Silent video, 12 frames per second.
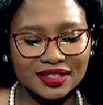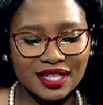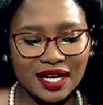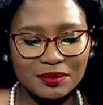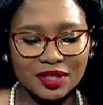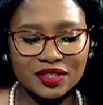That,
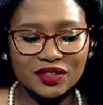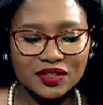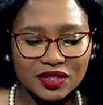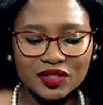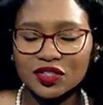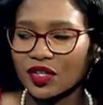I mean,
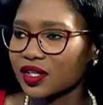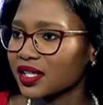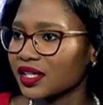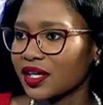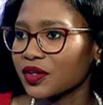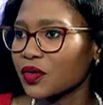
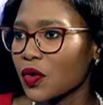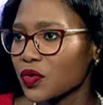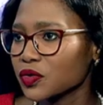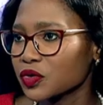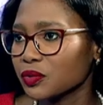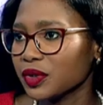internally they're
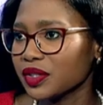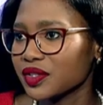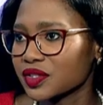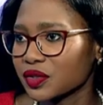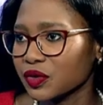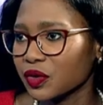known to be
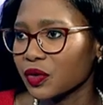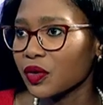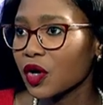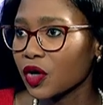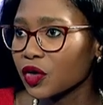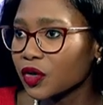this,
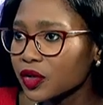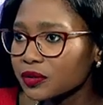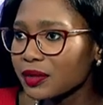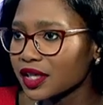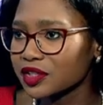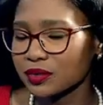good
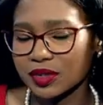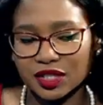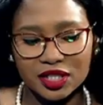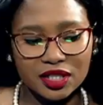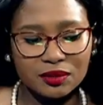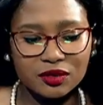management
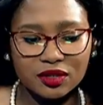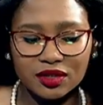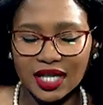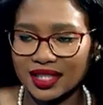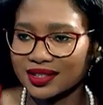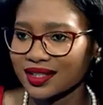team, good
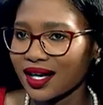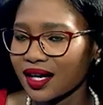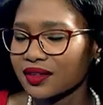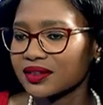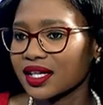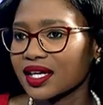asset
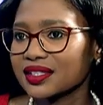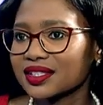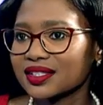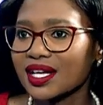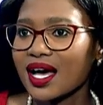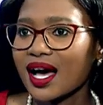allocators,